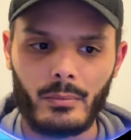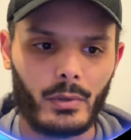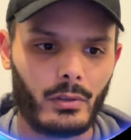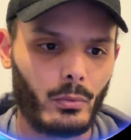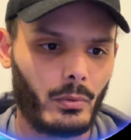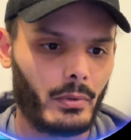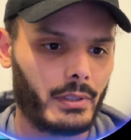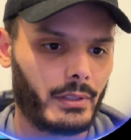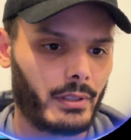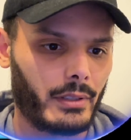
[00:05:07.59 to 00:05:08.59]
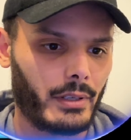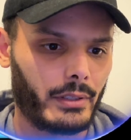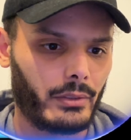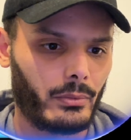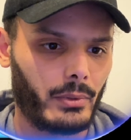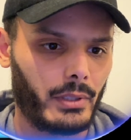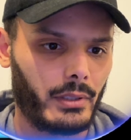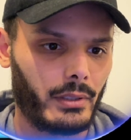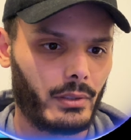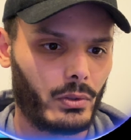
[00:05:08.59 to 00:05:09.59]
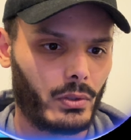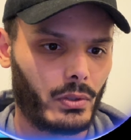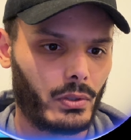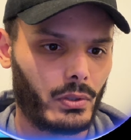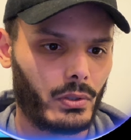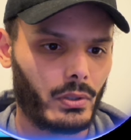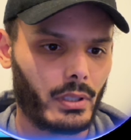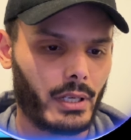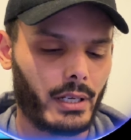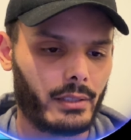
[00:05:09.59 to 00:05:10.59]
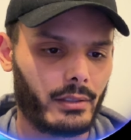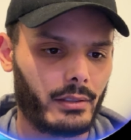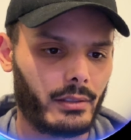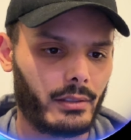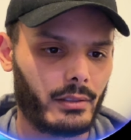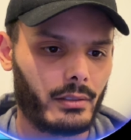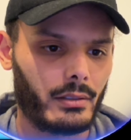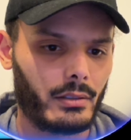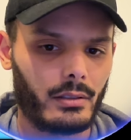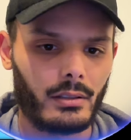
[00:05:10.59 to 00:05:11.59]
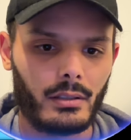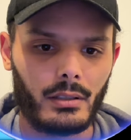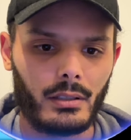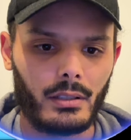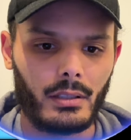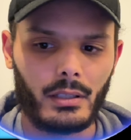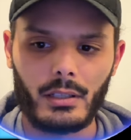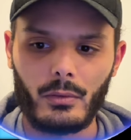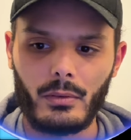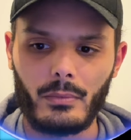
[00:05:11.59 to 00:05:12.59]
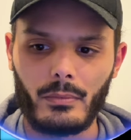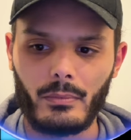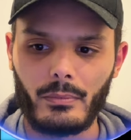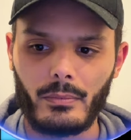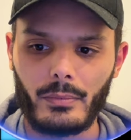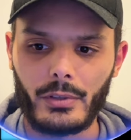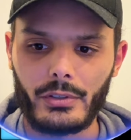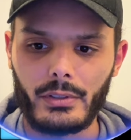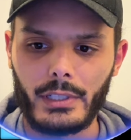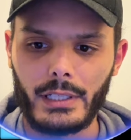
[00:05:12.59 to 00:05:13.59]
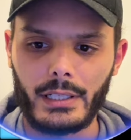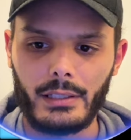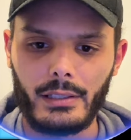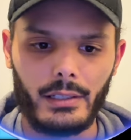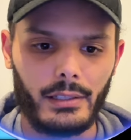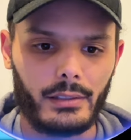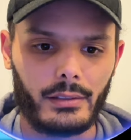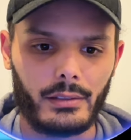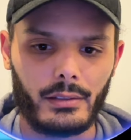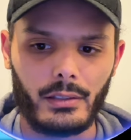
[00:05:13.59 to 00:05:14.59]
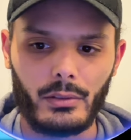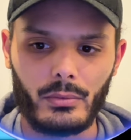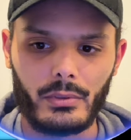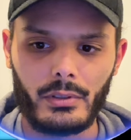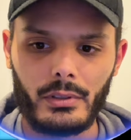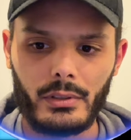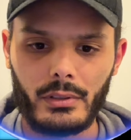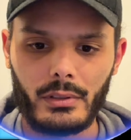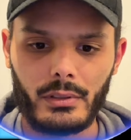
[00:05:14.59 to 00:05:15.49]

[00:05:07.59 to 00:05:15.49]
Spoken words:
But we will start with access, and personally I delete the user,